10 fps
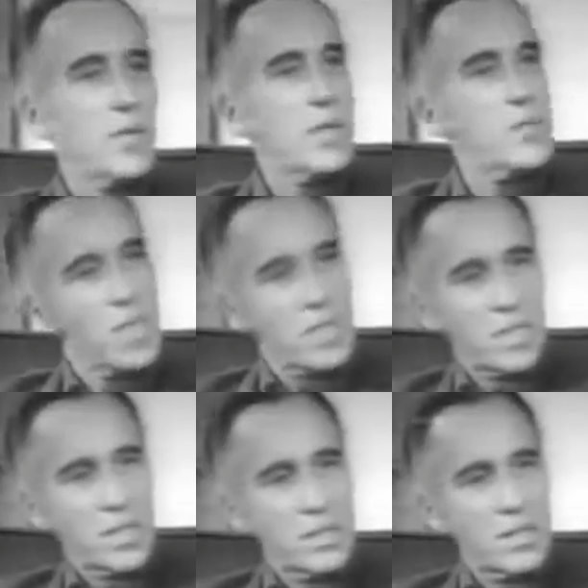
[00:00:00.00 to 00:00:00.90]
they
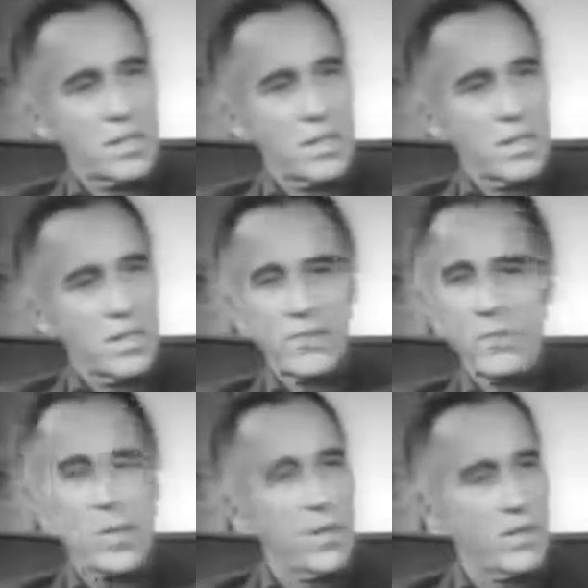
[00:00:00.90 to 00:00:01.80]
objected, if
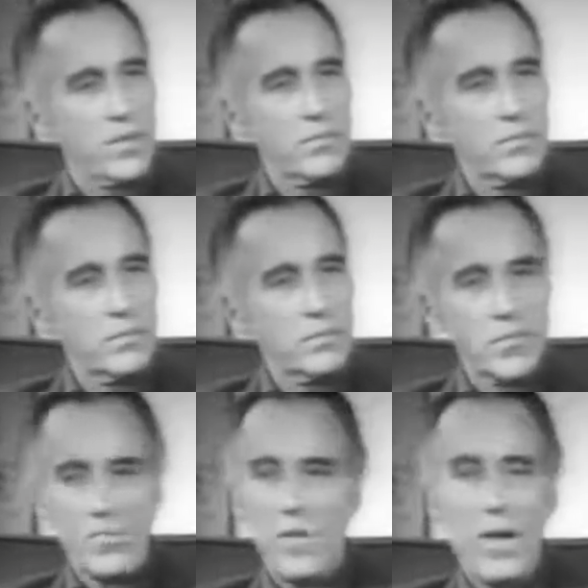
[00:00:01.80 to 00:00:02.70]
it worried them,
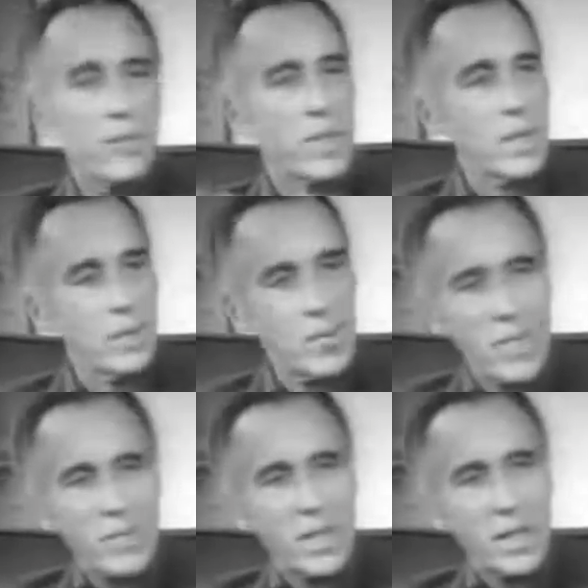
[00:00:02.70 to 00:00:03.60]
this 5-week-old
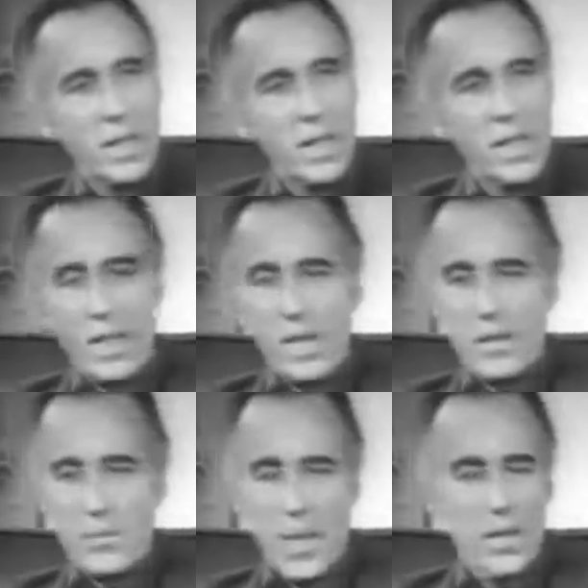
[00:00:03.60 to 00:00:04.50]
baby.
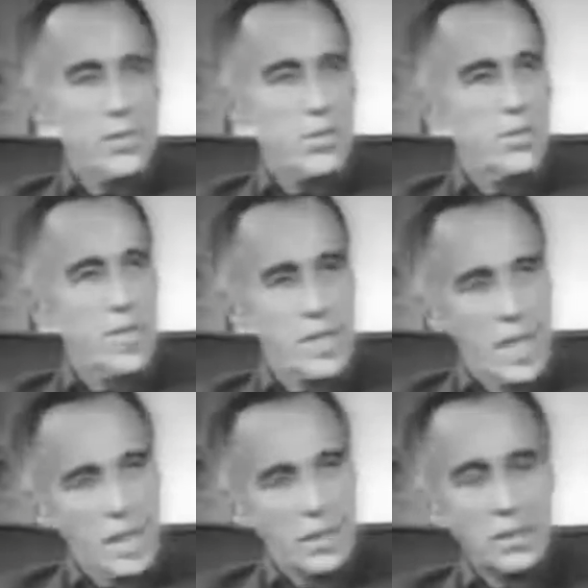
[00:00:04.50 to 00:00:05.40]
And the parents, who are very
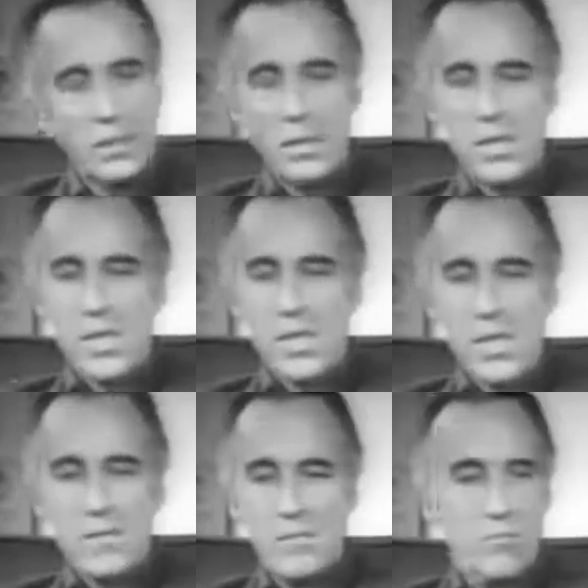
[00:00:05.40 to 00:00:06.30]
young,
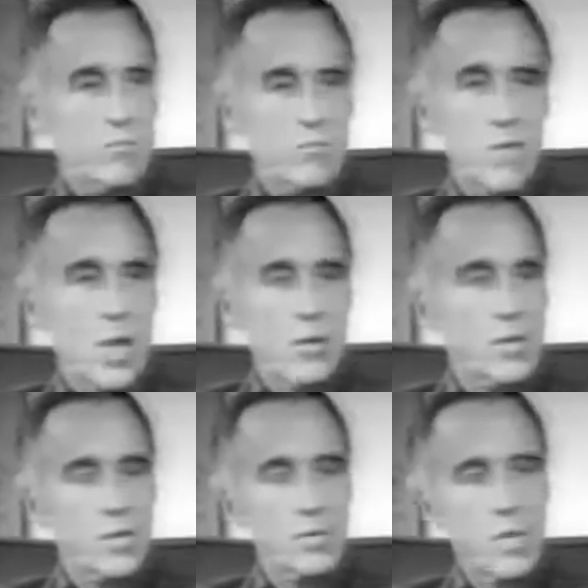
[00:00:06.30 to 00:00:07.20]
said, no,
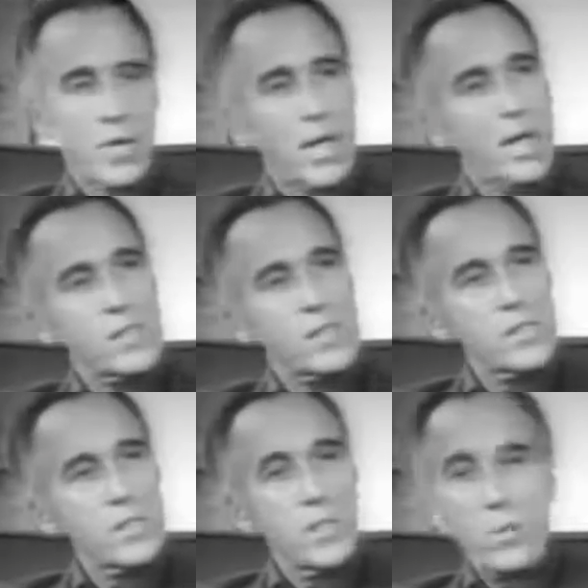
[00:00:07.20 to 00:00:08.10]
it doesn't worry us.
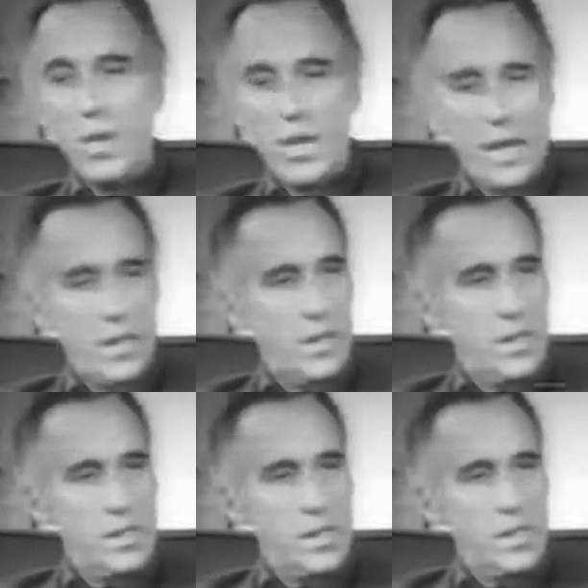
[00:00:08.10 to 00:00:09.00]
We are
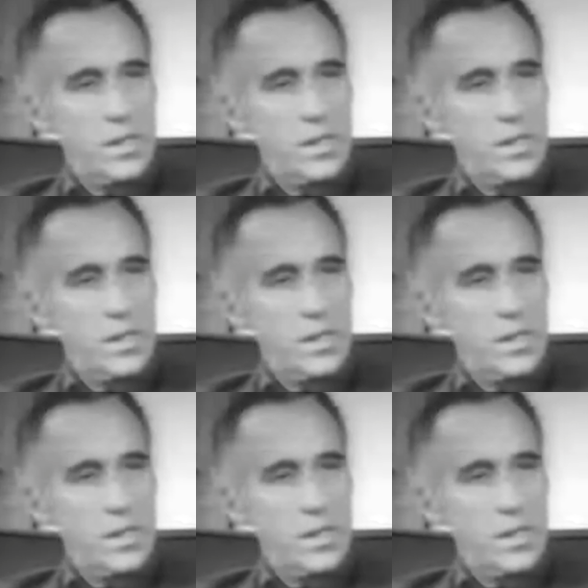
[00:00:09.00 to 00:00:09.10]
Catholics.